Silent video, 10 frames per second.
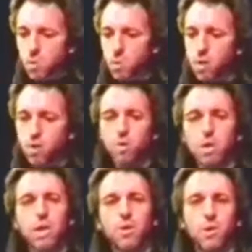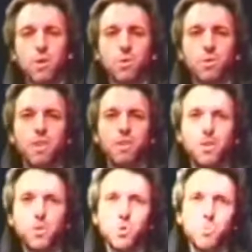Well, you and I know that the
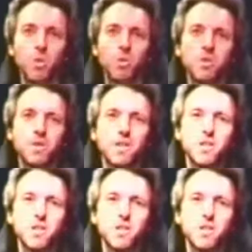history books